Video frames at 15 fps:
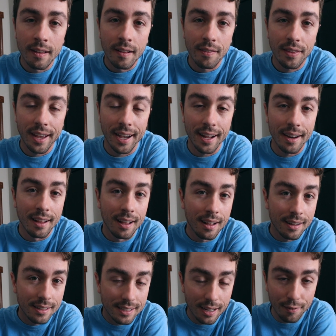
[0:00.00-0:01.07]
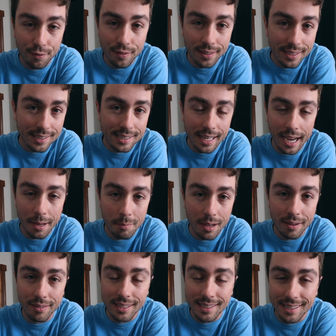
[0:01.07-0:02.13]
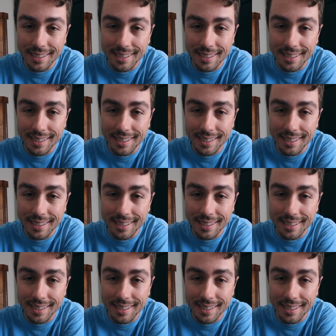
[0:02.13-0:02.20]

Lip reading: that definitely Sky Mavis